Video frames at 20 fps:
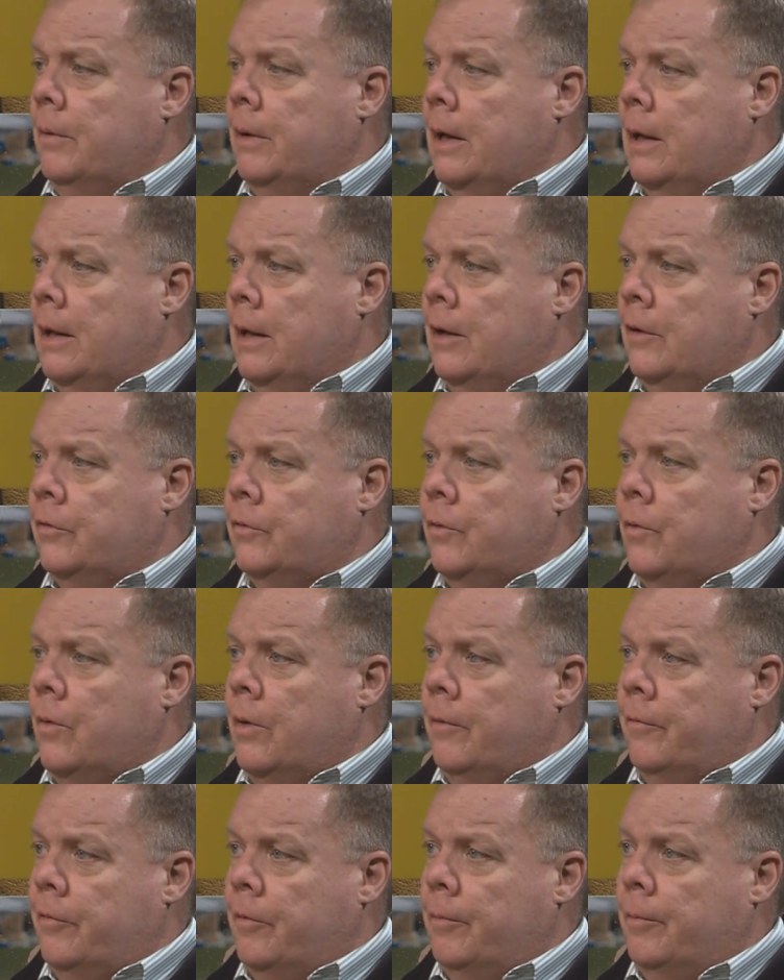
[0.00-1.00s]
we got a lot of
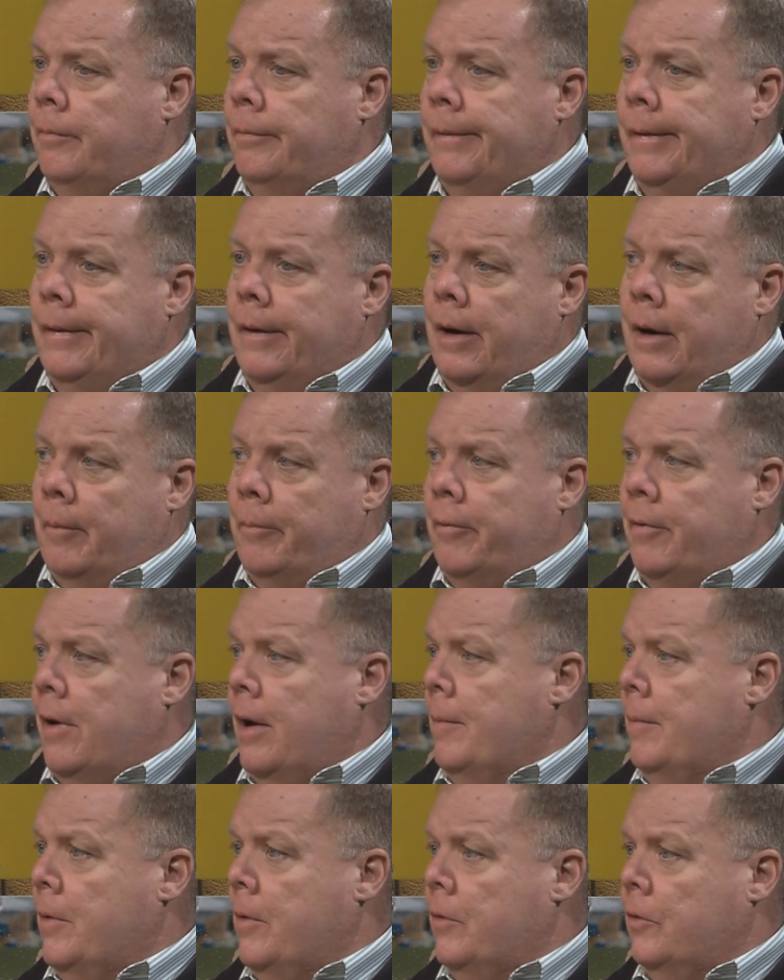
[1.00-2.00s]
scoring from our
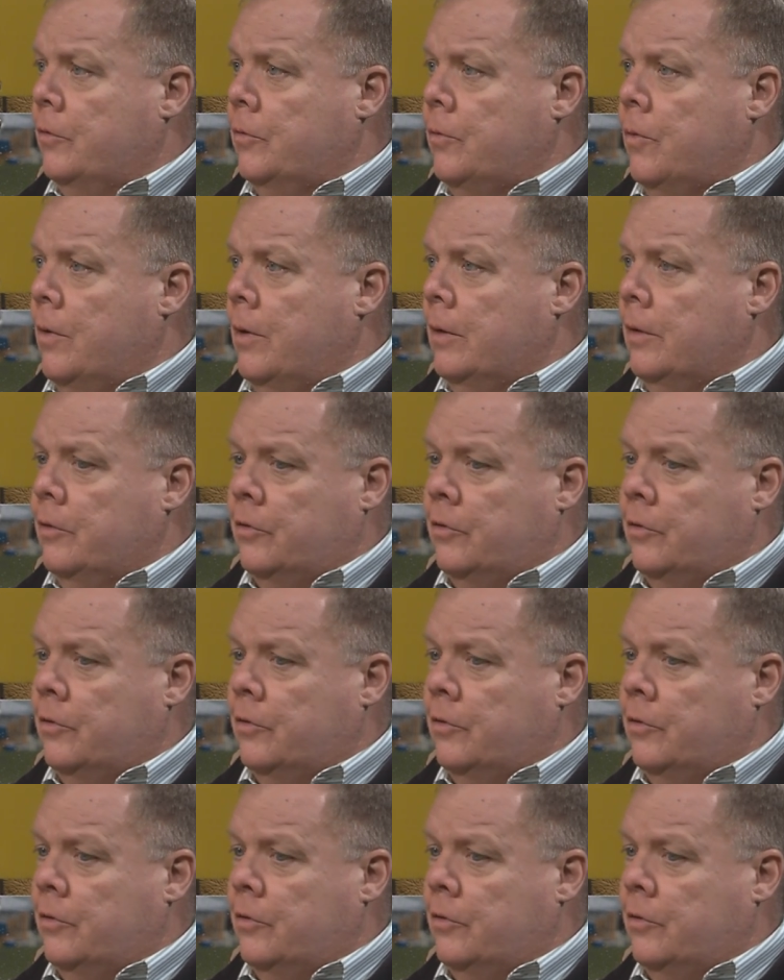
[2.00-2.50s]
primary scoring.